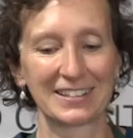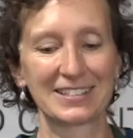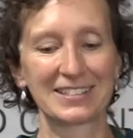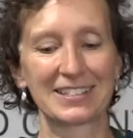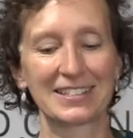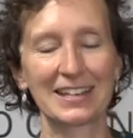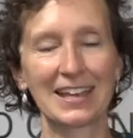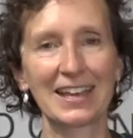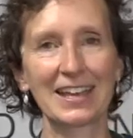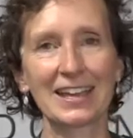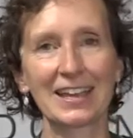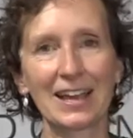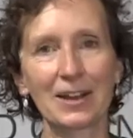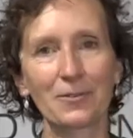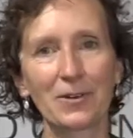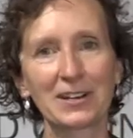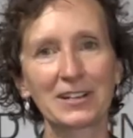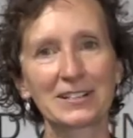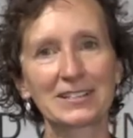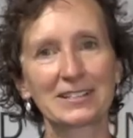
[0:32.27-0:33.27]
Today I
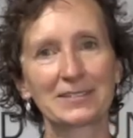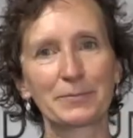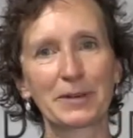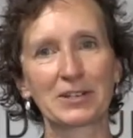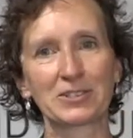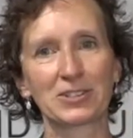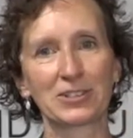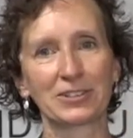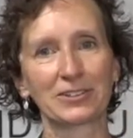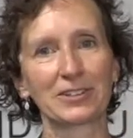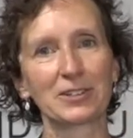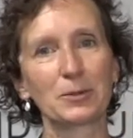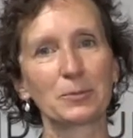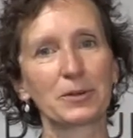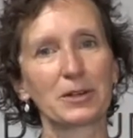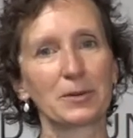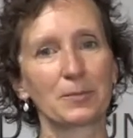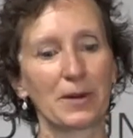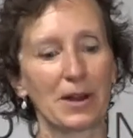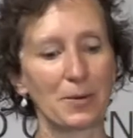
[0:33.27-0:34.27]
wanted to mention a little
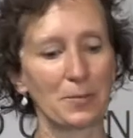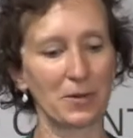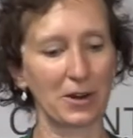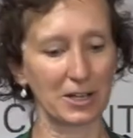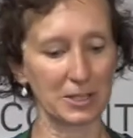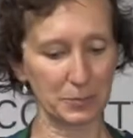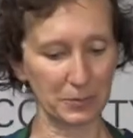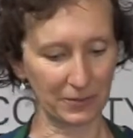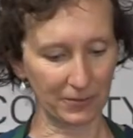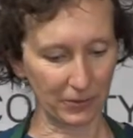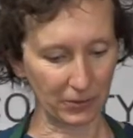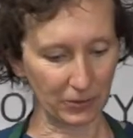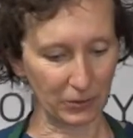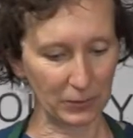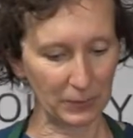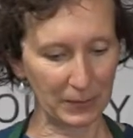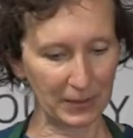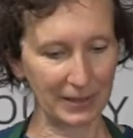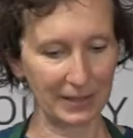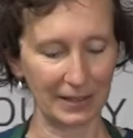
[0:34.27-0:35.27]
bit about moss before
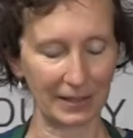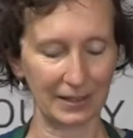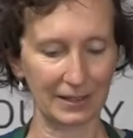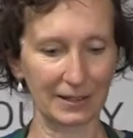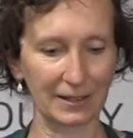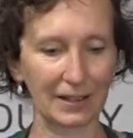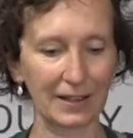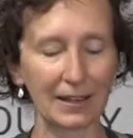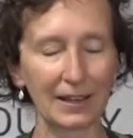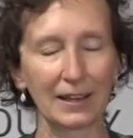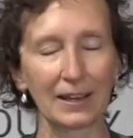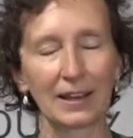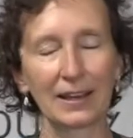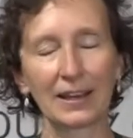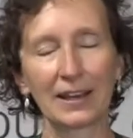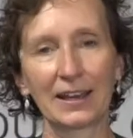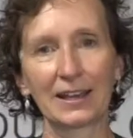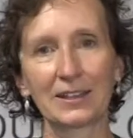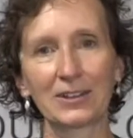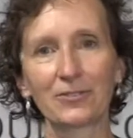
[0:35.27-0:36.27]
we begin.
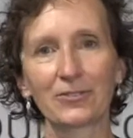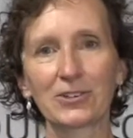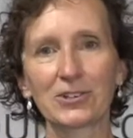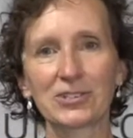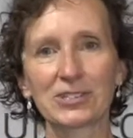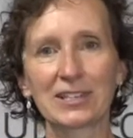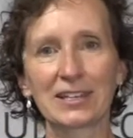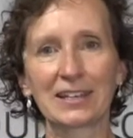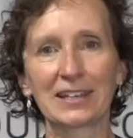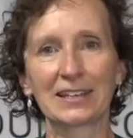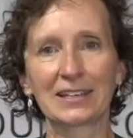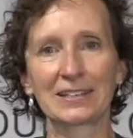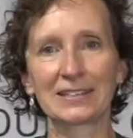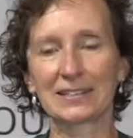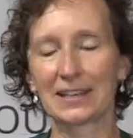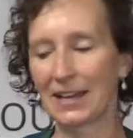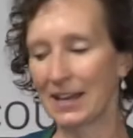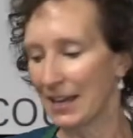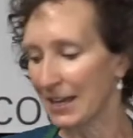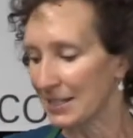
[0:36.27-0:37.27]
And the first thing is,
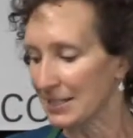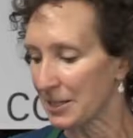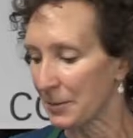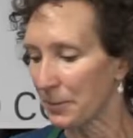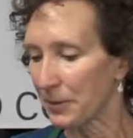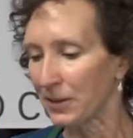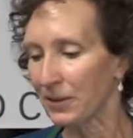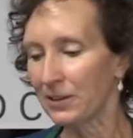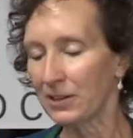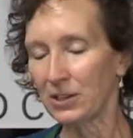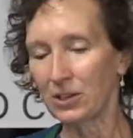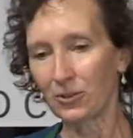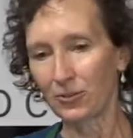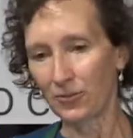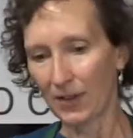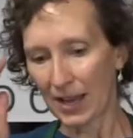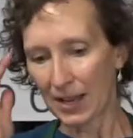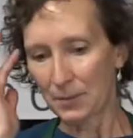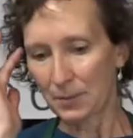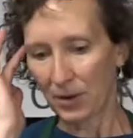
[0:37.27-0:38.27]
typically you'll
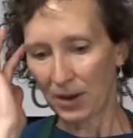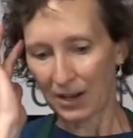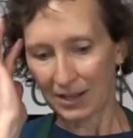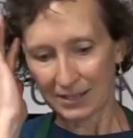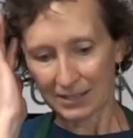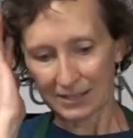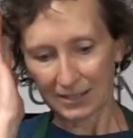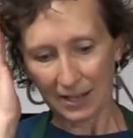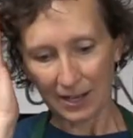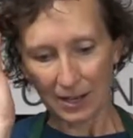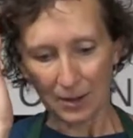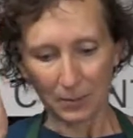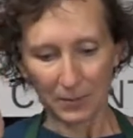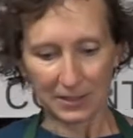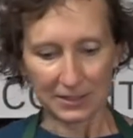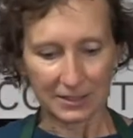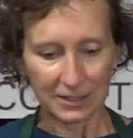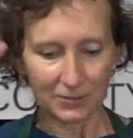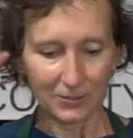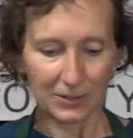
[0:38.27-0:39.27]
find moss
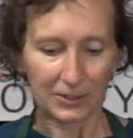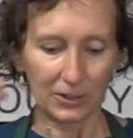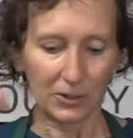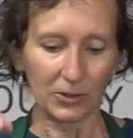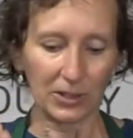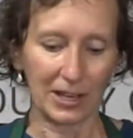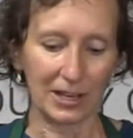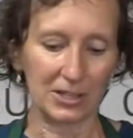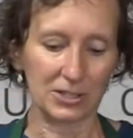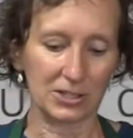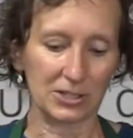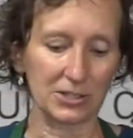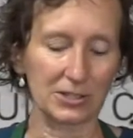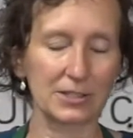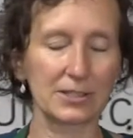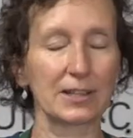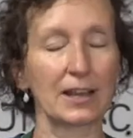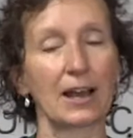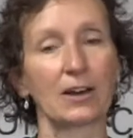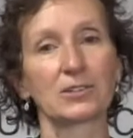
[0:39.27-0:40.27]
in different
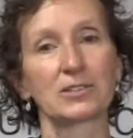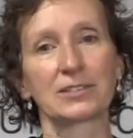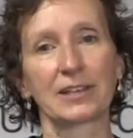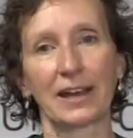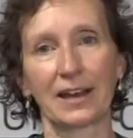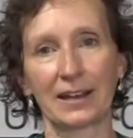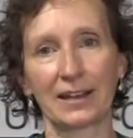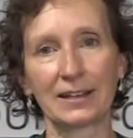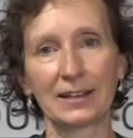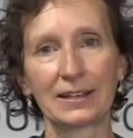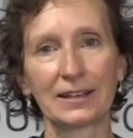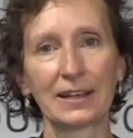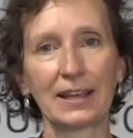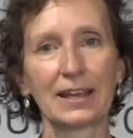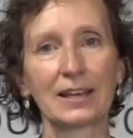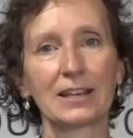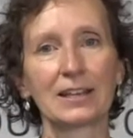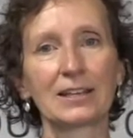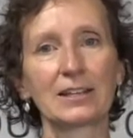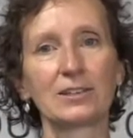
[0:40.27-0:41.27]
locations outside,
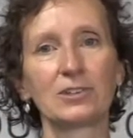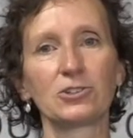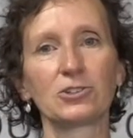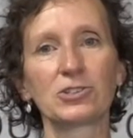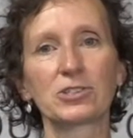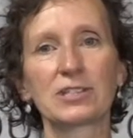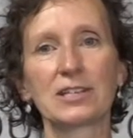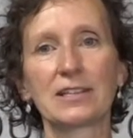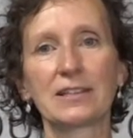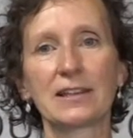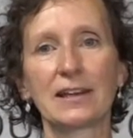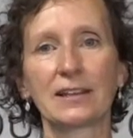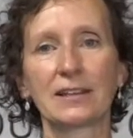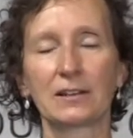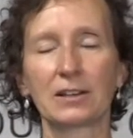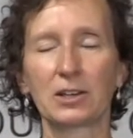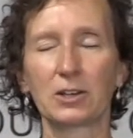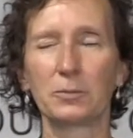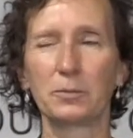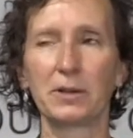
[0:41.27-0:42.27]
and you'll see that
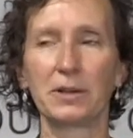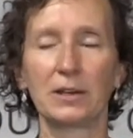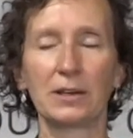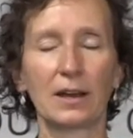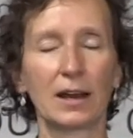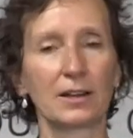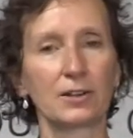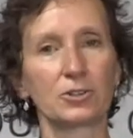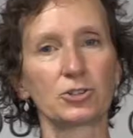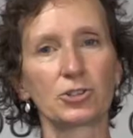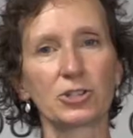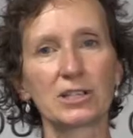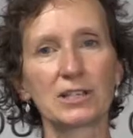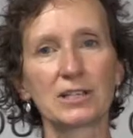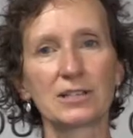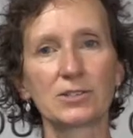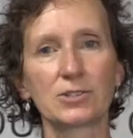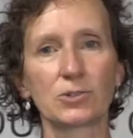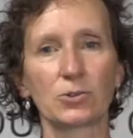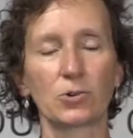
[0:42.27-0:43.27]
it could be on
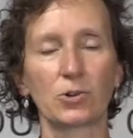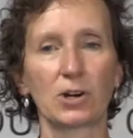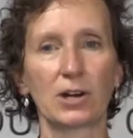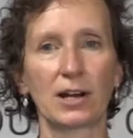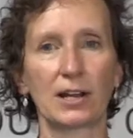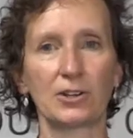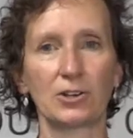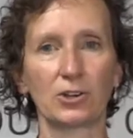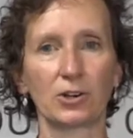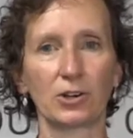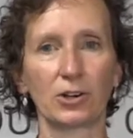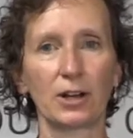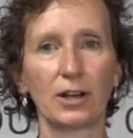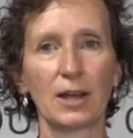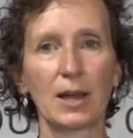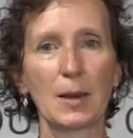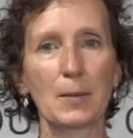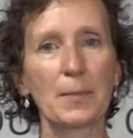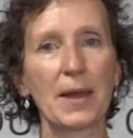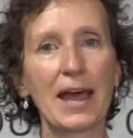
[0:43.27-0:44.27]
trees or on your
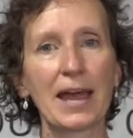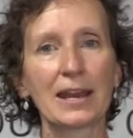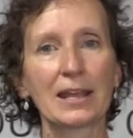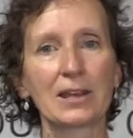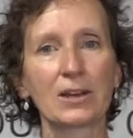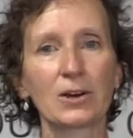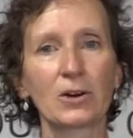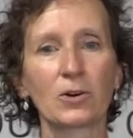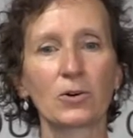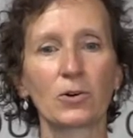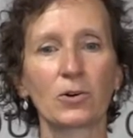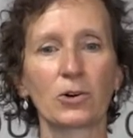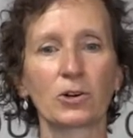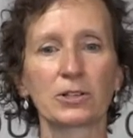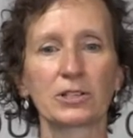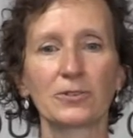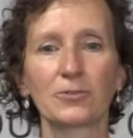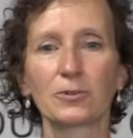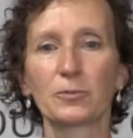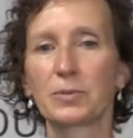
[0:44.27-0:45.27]
patio or
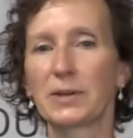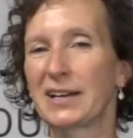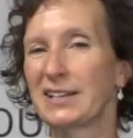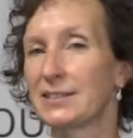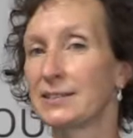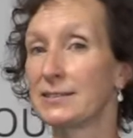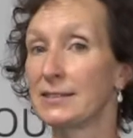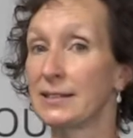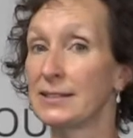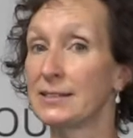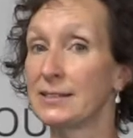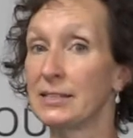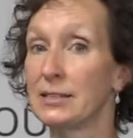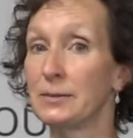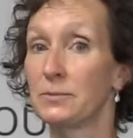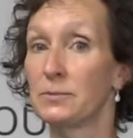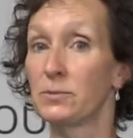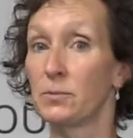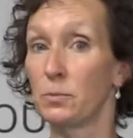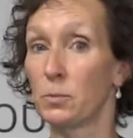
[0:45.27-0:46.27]
different places that
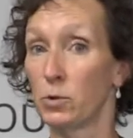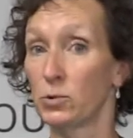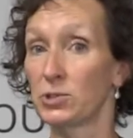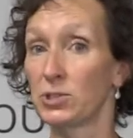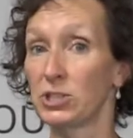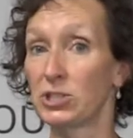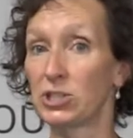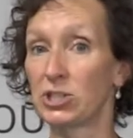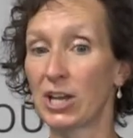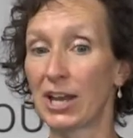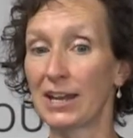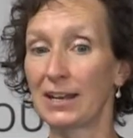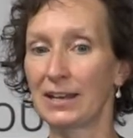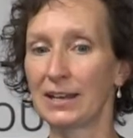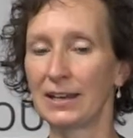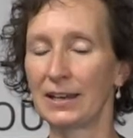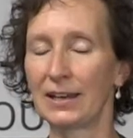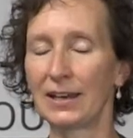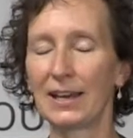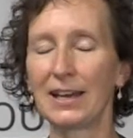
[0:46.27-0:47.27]
seem mostly
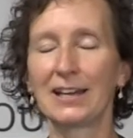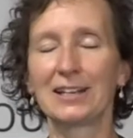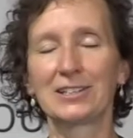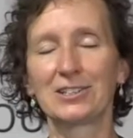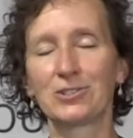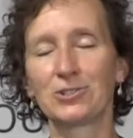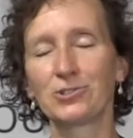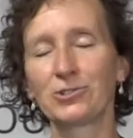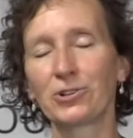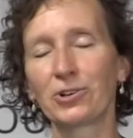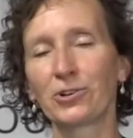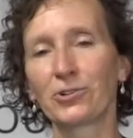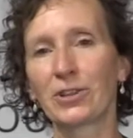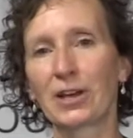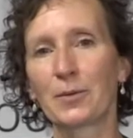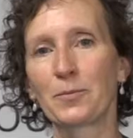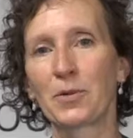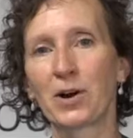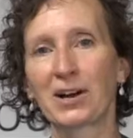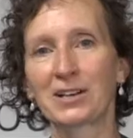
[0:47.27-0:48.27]
shady. Did you know
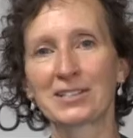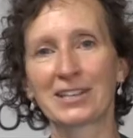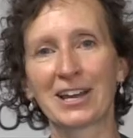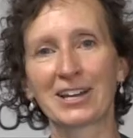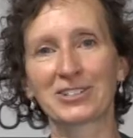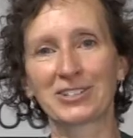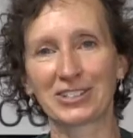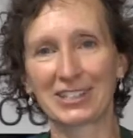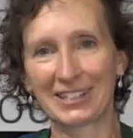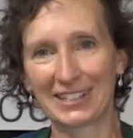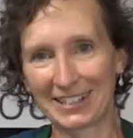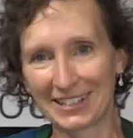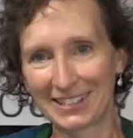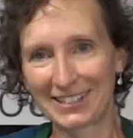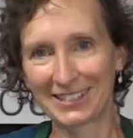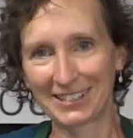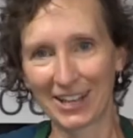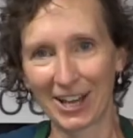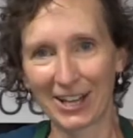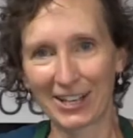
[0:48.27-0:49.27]
that moss actually needs
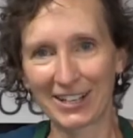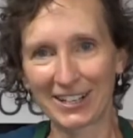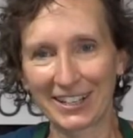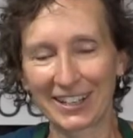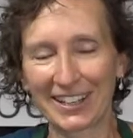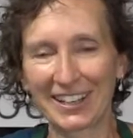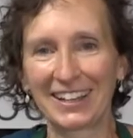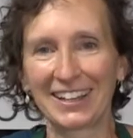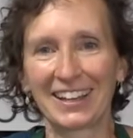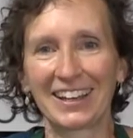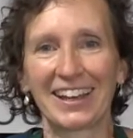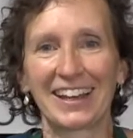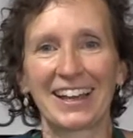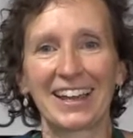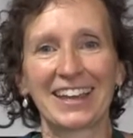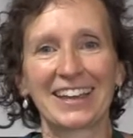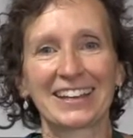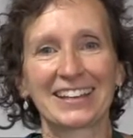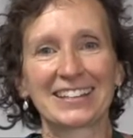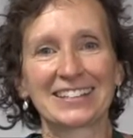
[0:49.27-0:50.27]
sun?
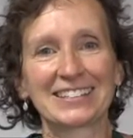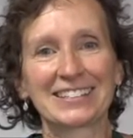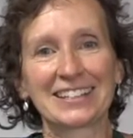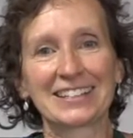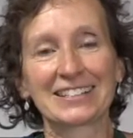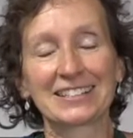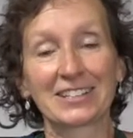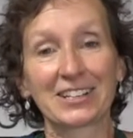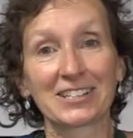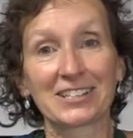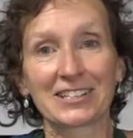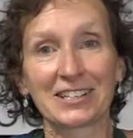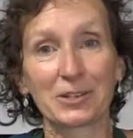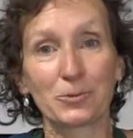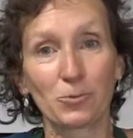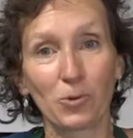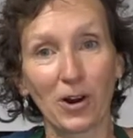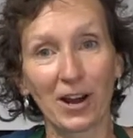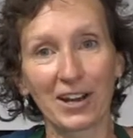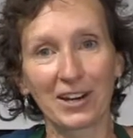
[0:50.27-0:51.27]
And it does
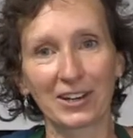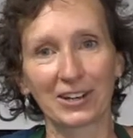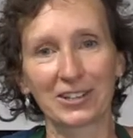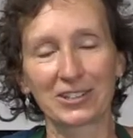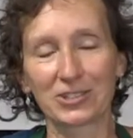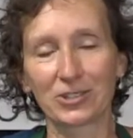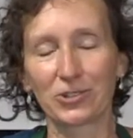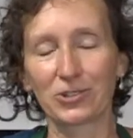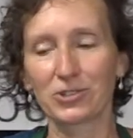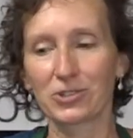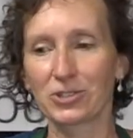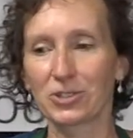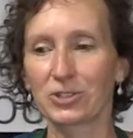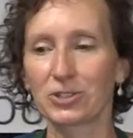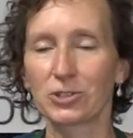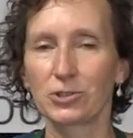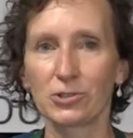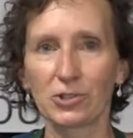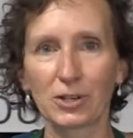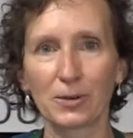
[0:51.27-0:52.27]
need water. So those are the
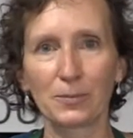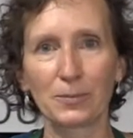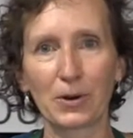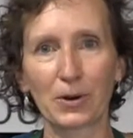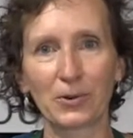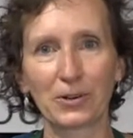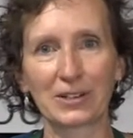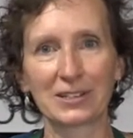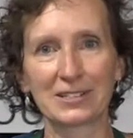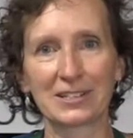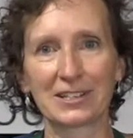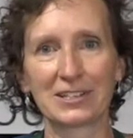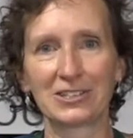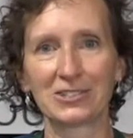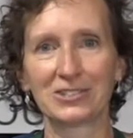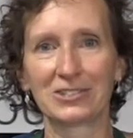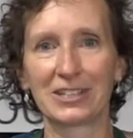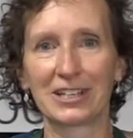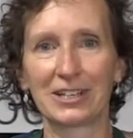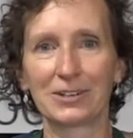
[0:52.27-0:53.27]
two components that
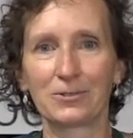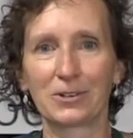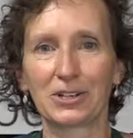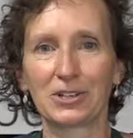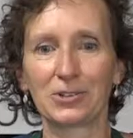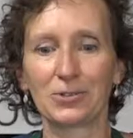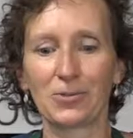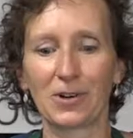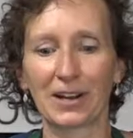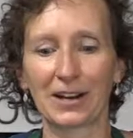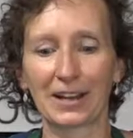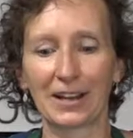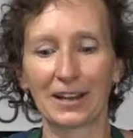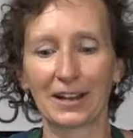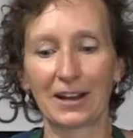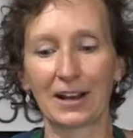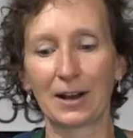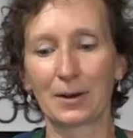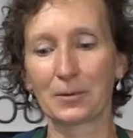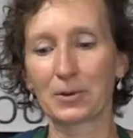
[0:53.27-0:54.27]
you'll need when you want
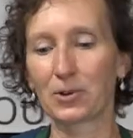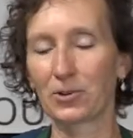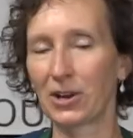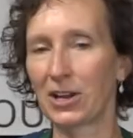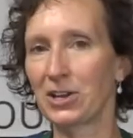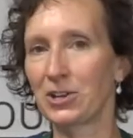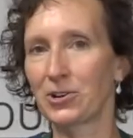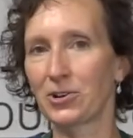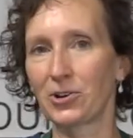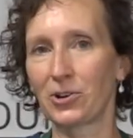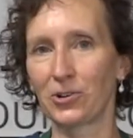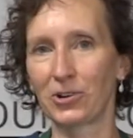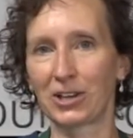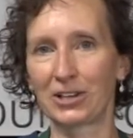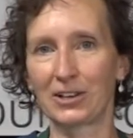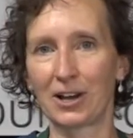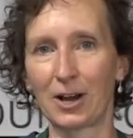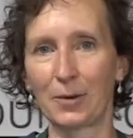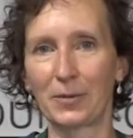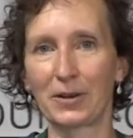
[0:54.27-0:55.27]
to create your
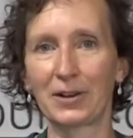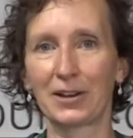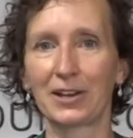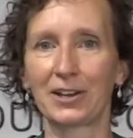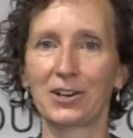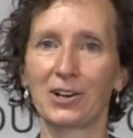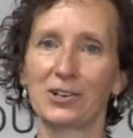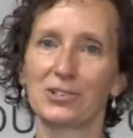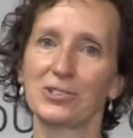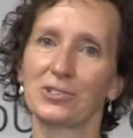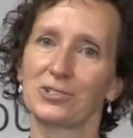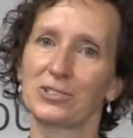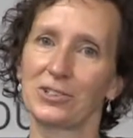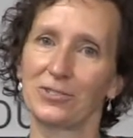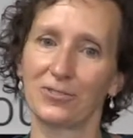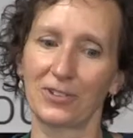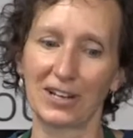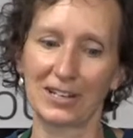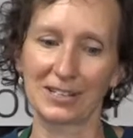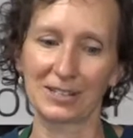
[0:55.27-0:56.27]
Kokidama, and also to
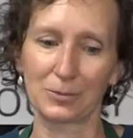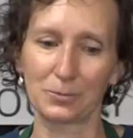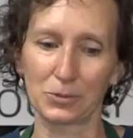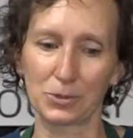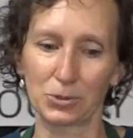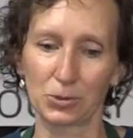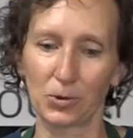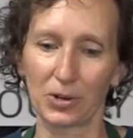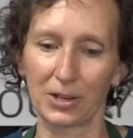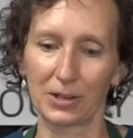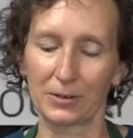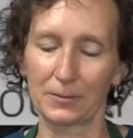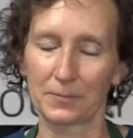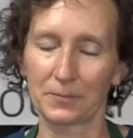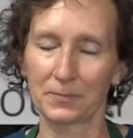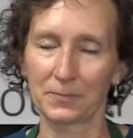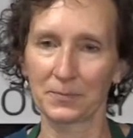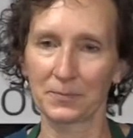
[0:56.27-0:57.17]
find some soil,